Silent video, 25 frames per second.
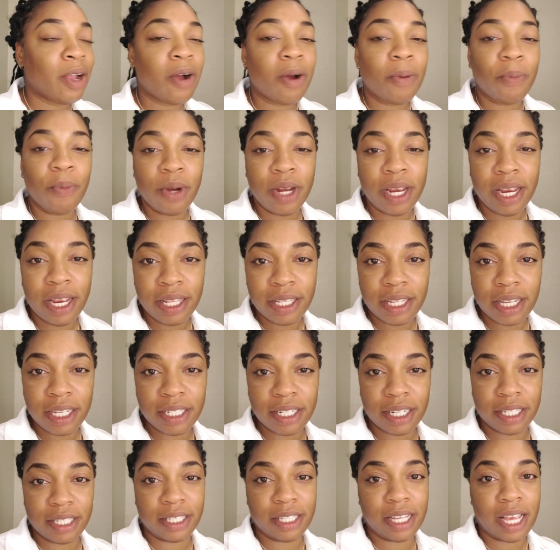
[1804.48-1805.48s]
come with the
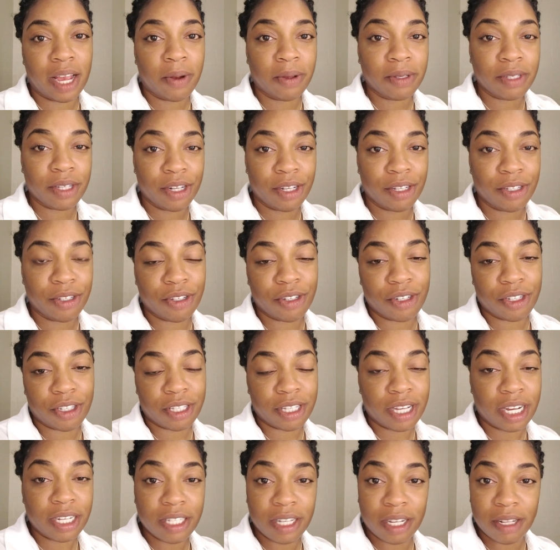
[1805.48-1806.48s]
intention say I was gonna just
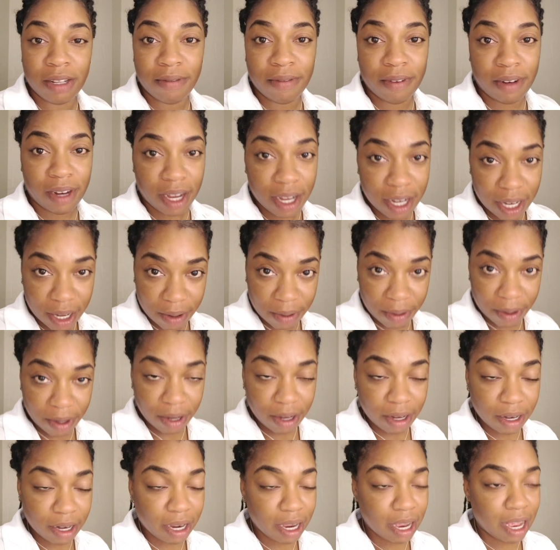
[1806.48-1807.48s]
start out to vlog at
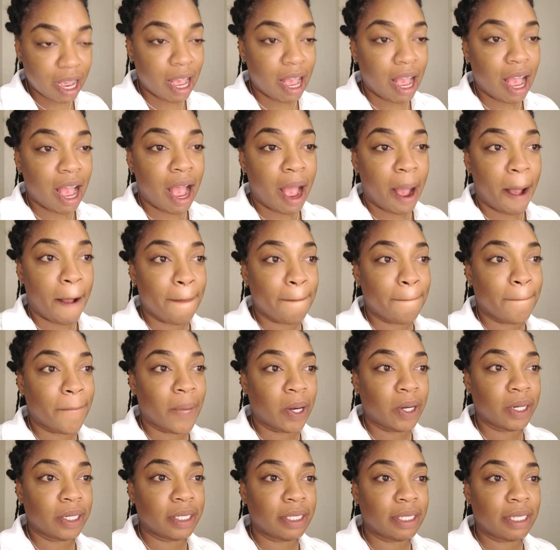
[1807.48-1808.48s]
work,
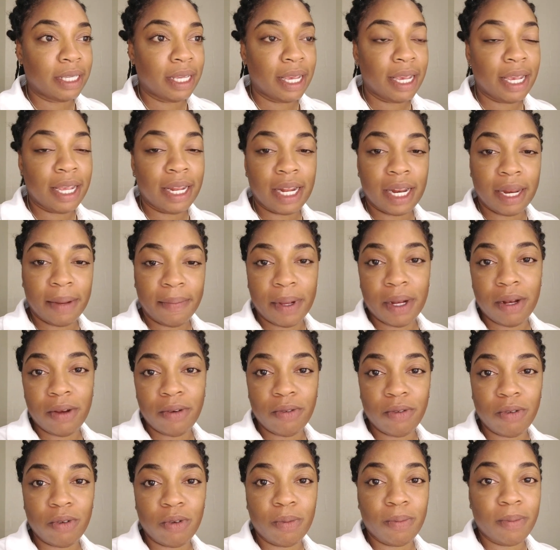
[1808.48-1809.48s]
but in the
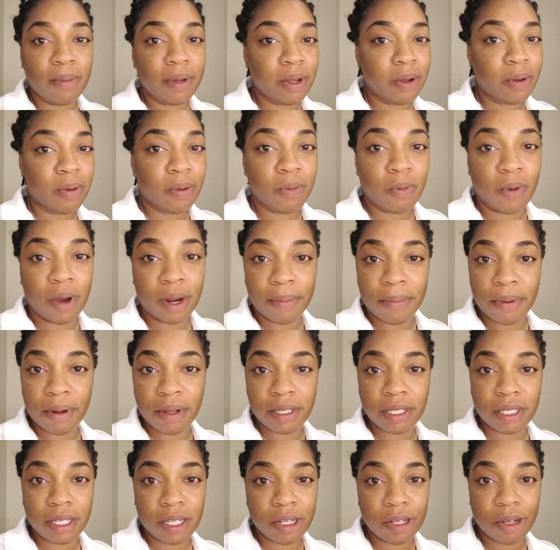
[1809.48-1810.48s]
bedroom one
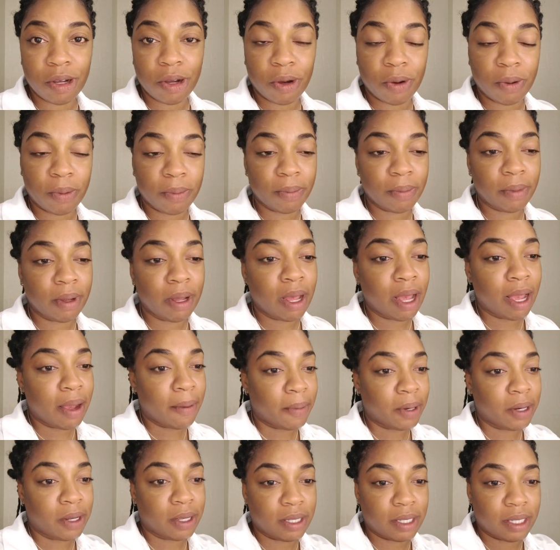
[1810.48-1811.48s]
person didn't come.
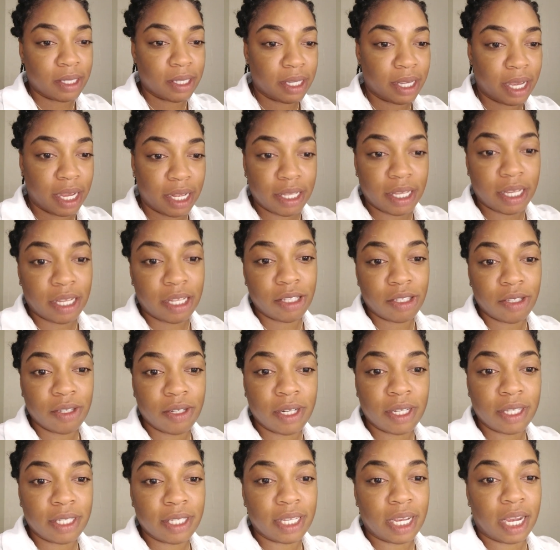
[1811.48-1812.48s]
We just get into
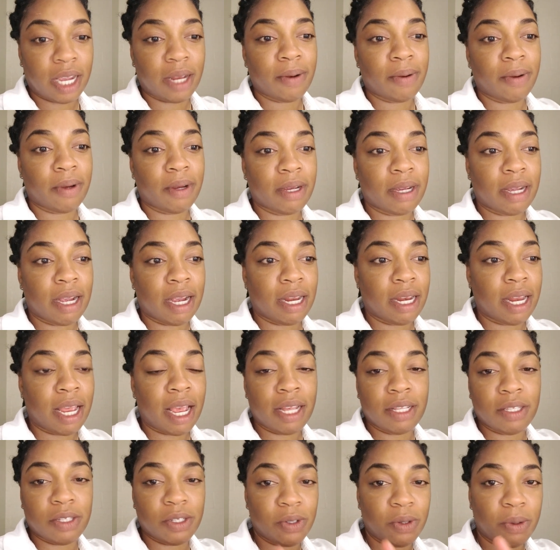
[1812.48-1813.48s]
the side work and I
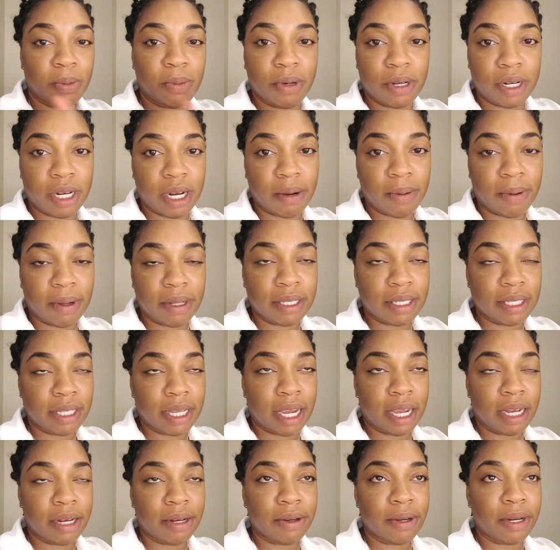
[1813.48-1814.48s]
had to do more than one
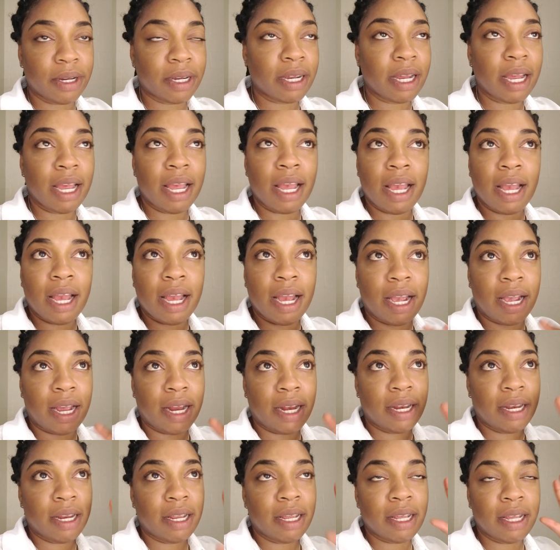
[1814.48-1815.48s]
side work.
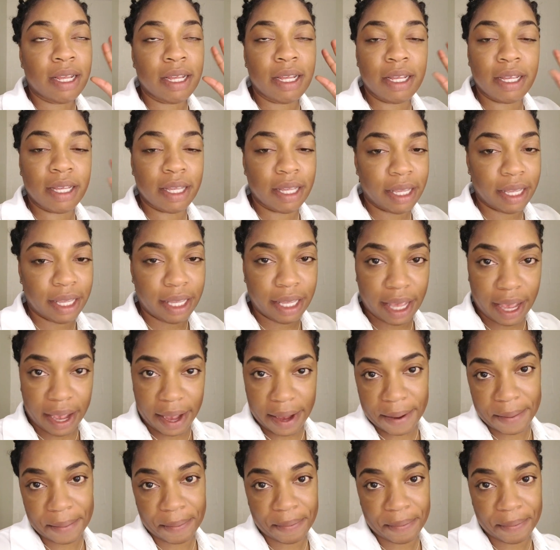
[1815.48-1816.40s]
And yeah,